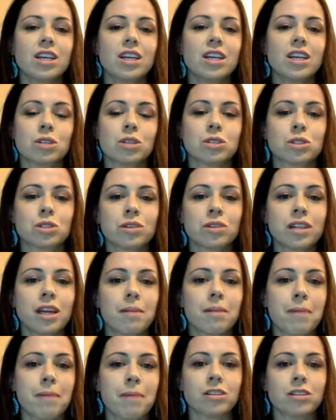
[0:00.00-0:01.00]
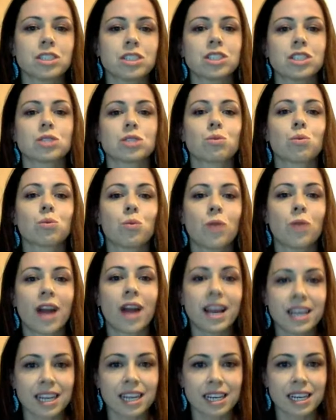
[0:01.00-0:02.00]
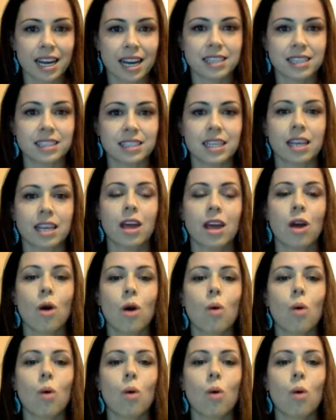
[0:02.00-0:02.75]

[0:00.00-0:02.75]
So it's really about just recognizing,